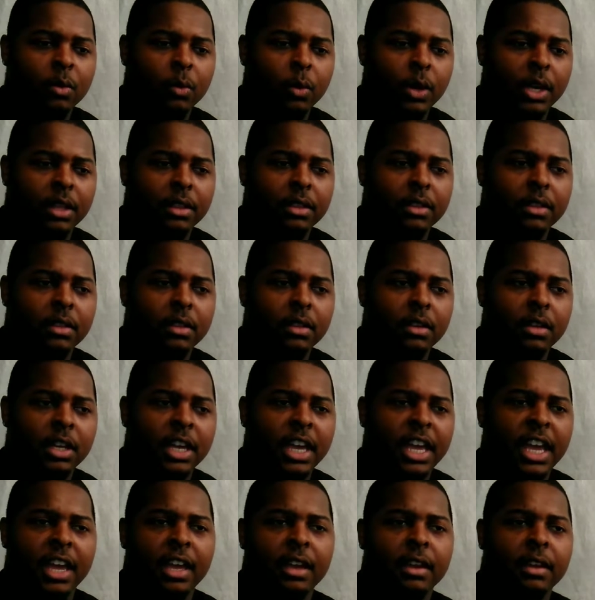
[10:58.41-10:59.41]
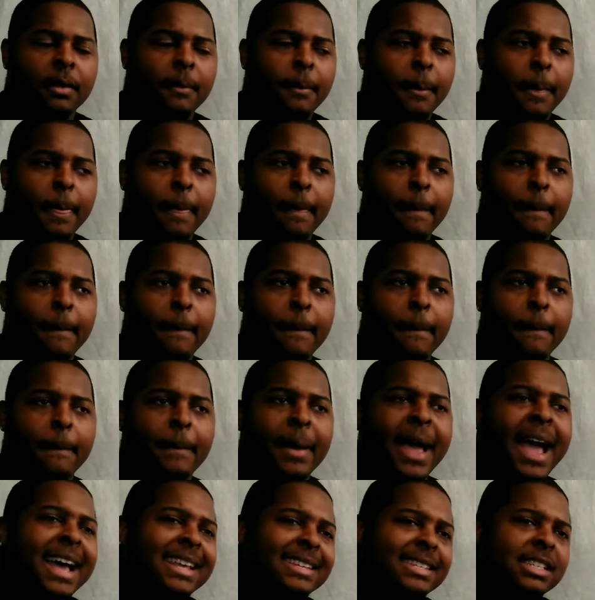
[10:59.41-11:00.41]
with
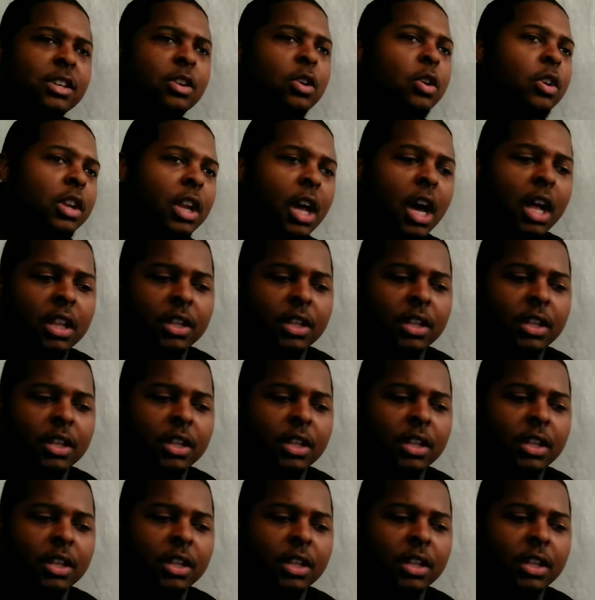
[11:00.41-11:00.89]
passing on